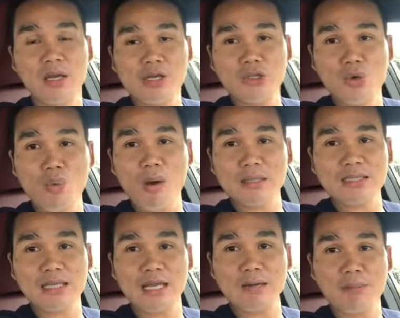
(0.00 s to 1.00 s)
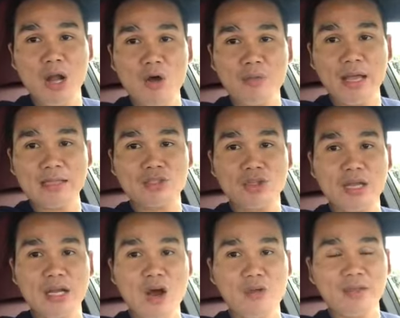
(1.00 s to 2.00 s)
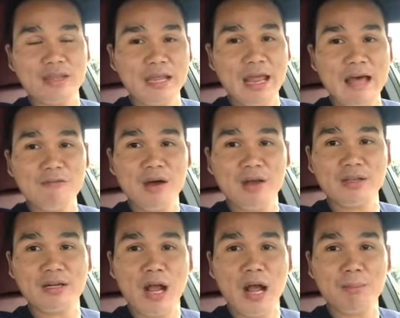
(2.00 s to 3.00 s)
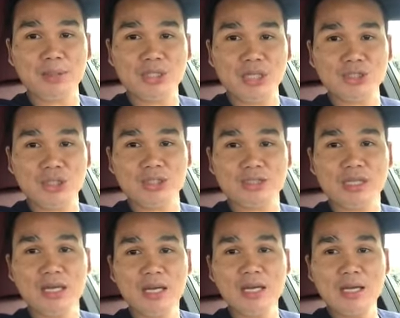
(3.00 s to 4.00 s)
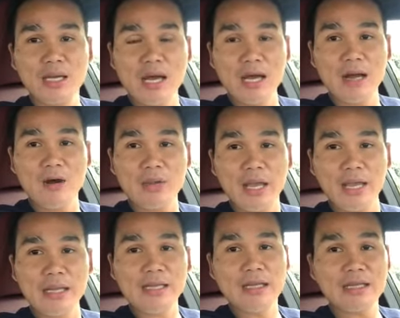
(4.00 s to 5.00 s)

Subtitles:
You want to let them know that, so they know that they have other competitions, okay?